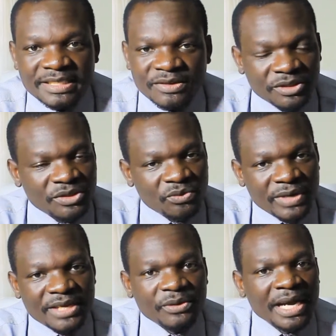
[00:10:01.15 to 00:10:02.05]
not
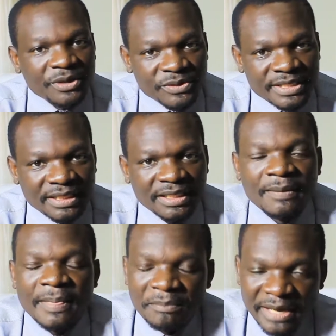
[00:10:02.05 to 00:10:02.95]
where you are using
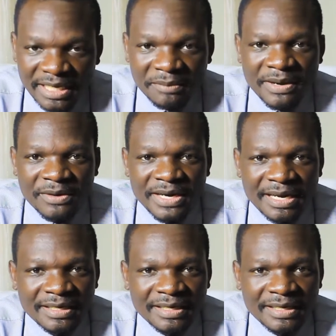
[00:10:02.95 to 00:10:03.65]
baking powder.